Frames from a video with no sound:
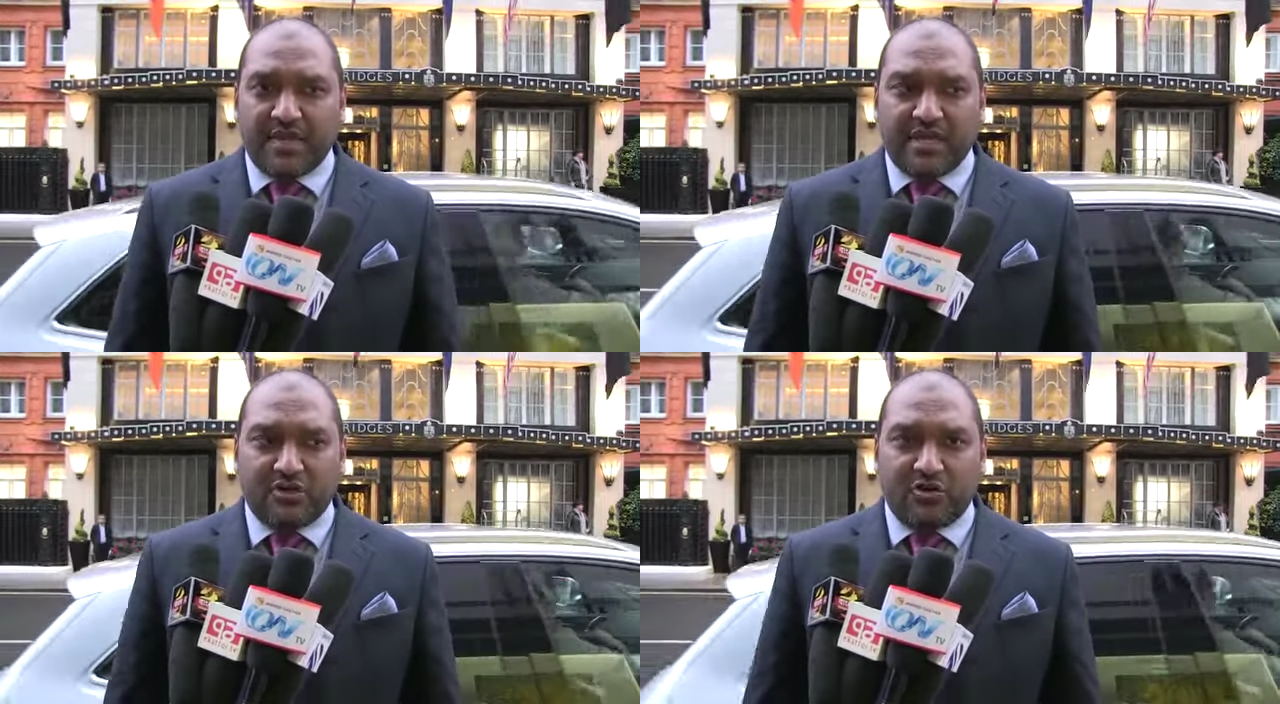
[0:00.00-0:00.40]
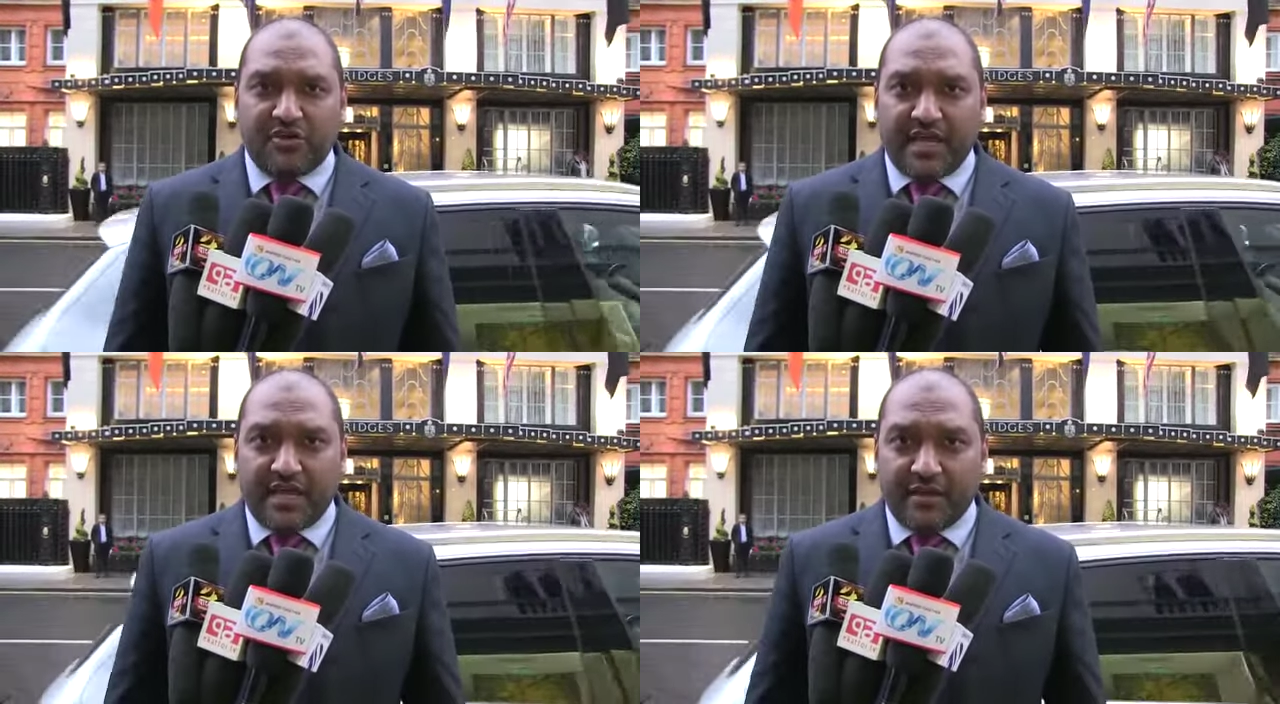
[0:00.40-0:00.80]

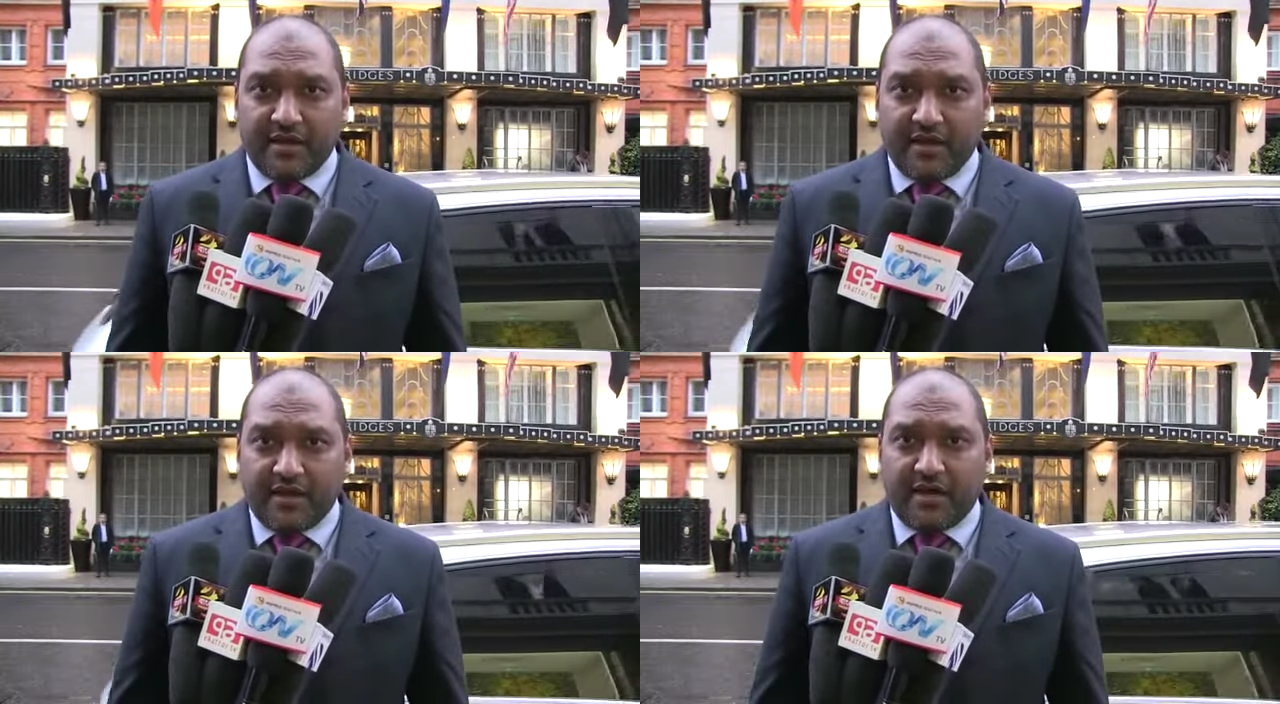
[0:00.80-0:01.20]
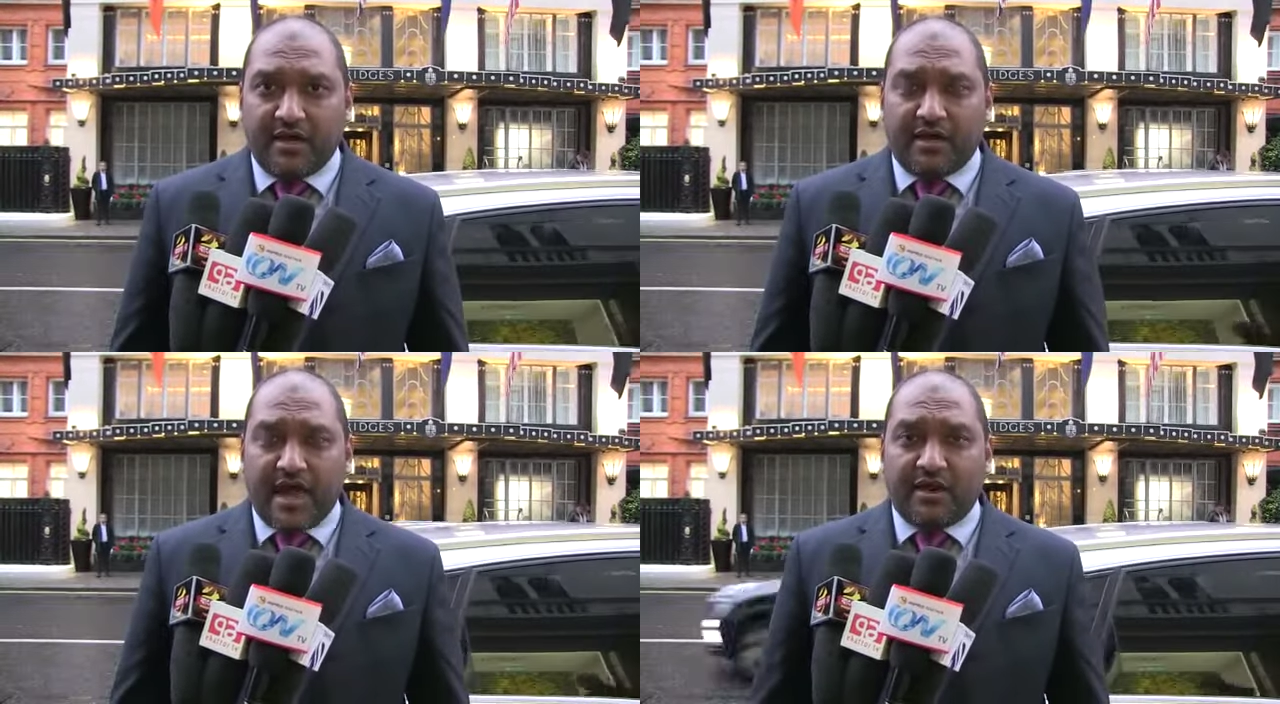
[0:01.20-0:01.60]
including
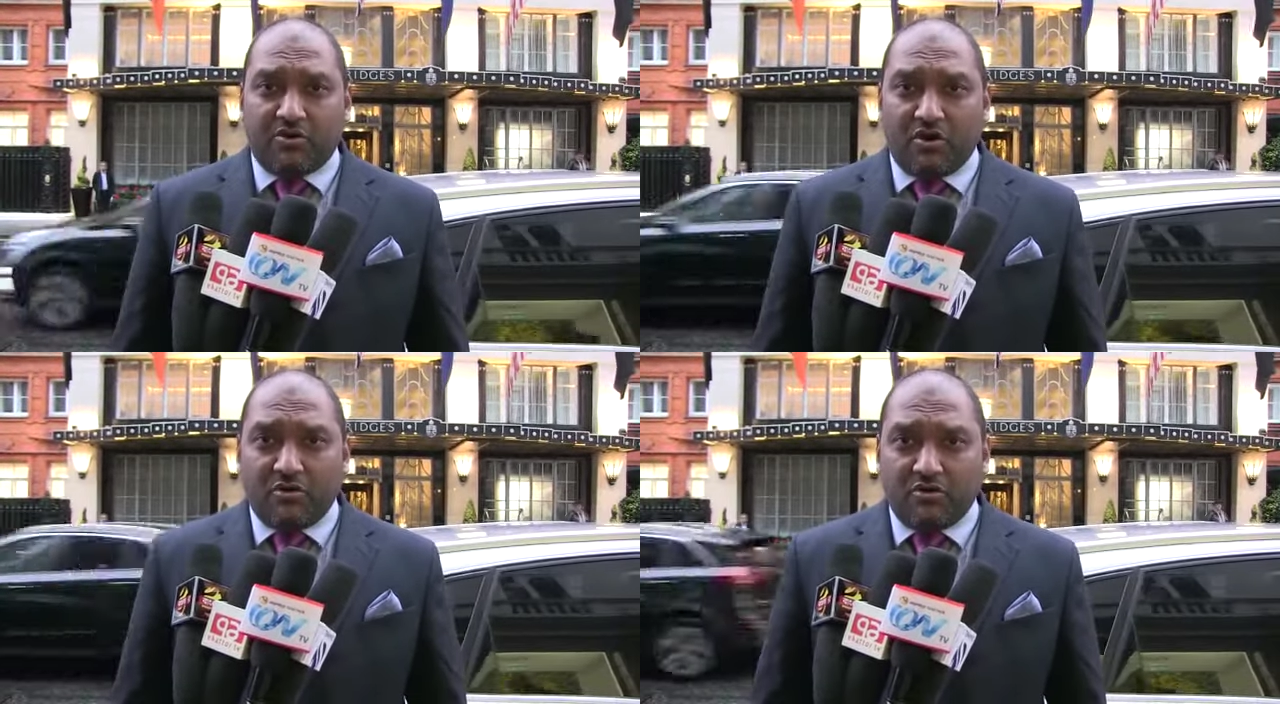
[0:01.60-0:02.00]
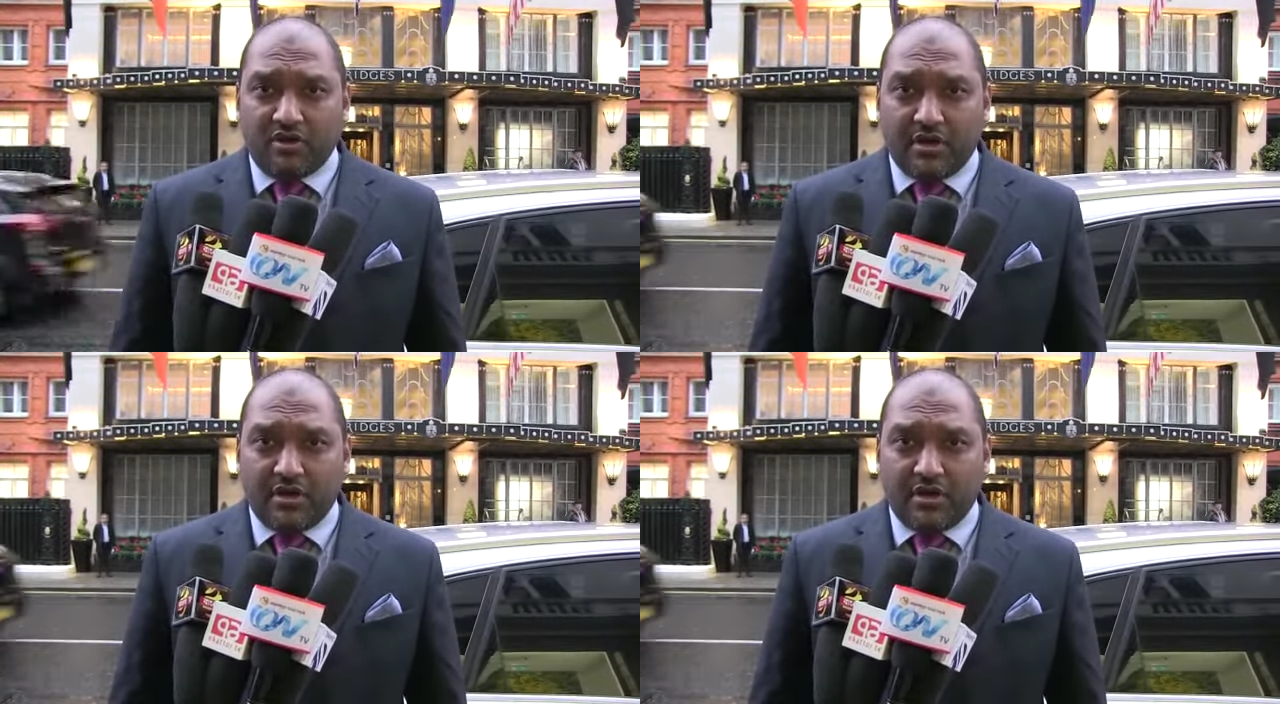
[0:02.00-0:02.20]
agriculture.